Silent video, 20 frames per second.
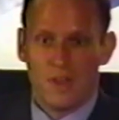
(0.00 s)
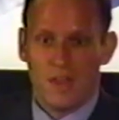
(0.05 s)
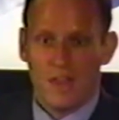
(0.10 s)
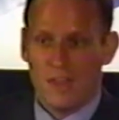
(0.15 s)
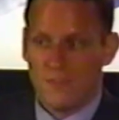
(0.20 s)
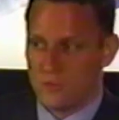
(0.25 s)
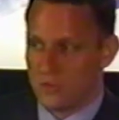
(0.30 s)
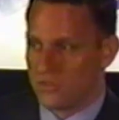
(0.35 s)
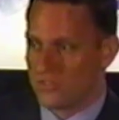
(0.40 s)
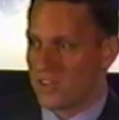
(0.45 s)

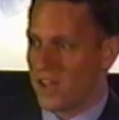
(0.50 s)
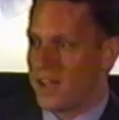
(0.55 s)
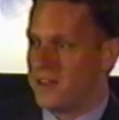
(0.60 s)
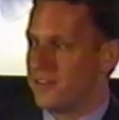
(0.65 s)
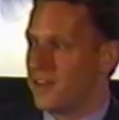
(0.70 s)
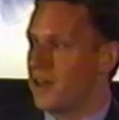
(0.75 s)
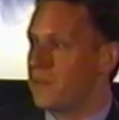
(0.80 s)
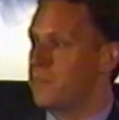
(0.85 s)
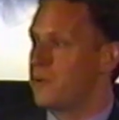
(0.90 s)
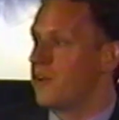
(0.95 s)
if you signed
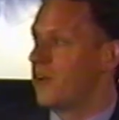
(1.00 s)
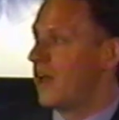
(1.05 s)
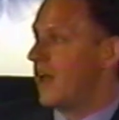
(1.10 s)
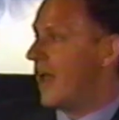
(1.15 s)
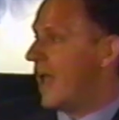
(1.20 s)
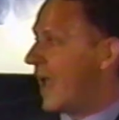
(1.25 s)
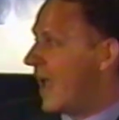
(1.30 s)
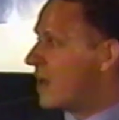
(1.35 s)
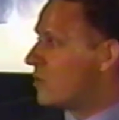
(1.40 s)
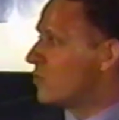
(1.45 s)
up,
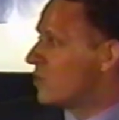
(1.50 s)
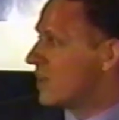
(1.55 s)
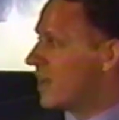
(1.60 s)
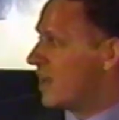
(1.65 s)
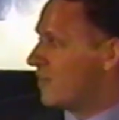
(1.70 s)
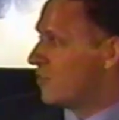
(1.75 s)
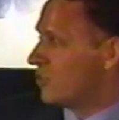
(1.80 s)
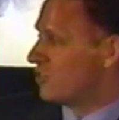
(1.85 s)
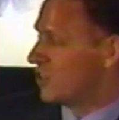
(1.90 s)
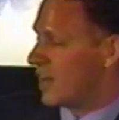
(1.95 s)
and we
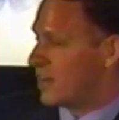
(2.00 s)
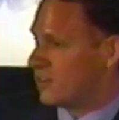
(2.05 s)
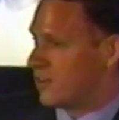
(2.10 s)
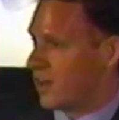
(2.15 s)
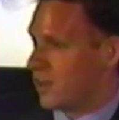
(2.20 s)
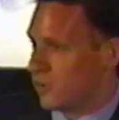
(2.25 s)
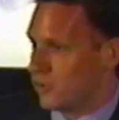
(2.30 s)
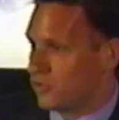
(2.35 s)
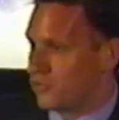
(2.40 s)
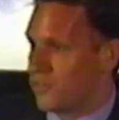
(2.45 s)
gave you
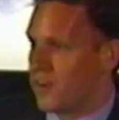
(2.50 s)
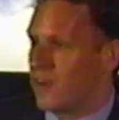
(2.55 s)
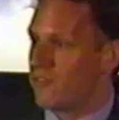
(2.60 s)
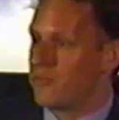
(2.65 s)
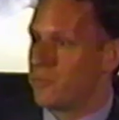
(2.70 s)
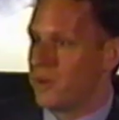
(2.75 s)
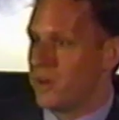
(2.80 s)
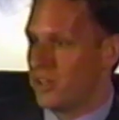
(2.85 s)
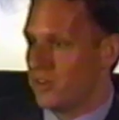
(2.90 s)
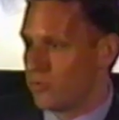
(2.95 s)
$10 for
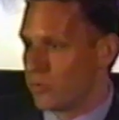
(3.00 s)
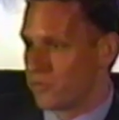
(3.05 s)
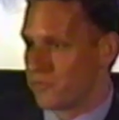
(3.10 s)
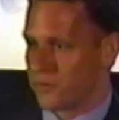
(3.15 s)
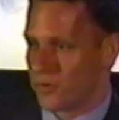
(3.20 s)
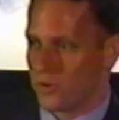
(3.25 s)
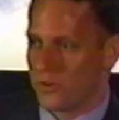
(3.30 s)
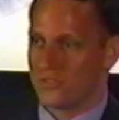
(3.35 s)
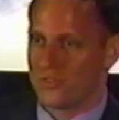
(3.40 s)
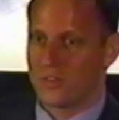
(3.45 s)
everybody you referred.